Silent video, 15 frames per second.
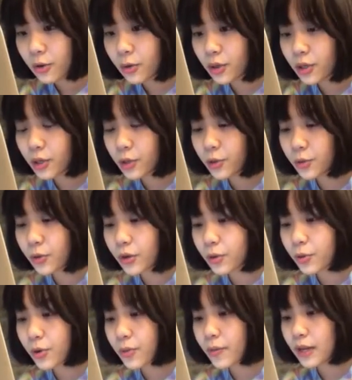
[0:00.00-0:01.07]
We knew we
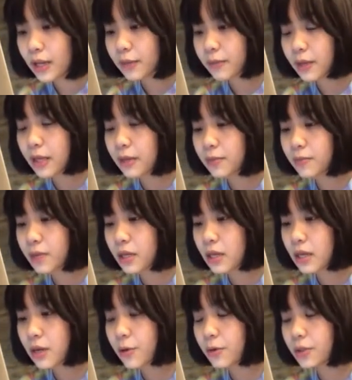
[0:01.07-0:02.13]
were being mean, but
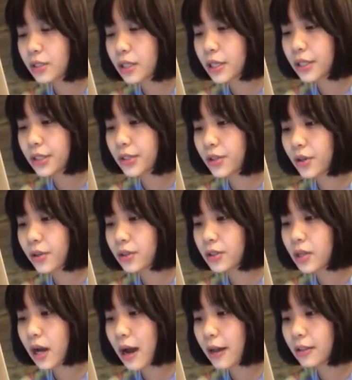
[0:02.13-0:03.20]
it was easier
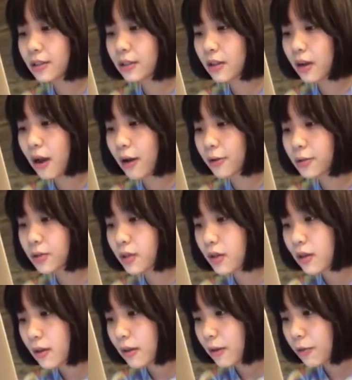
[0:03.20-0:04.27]
to ice her out
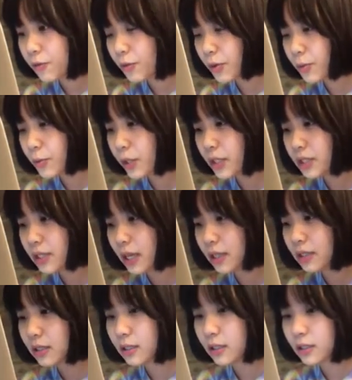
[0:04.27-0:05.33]
if we
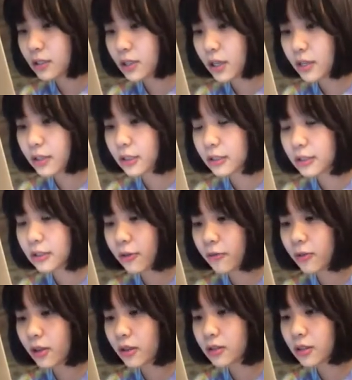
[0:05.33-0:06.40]
pretended she had done
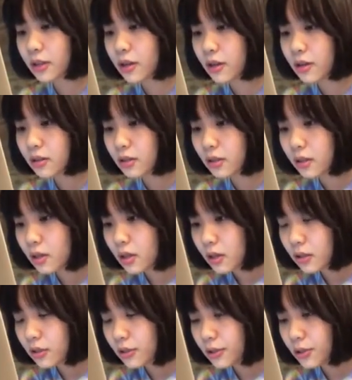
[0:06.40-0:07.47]
something to us.
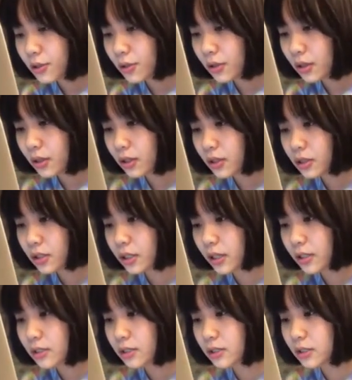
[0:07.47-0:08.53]
The truth is she
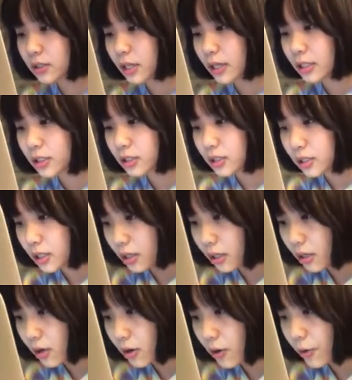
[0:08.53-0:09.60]
hadn't changed at
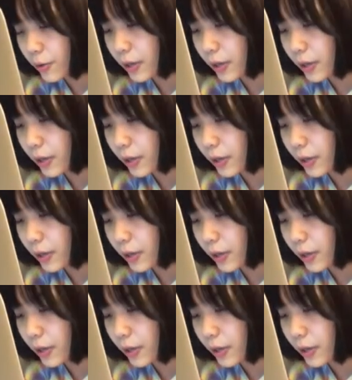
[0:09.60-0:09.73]
all.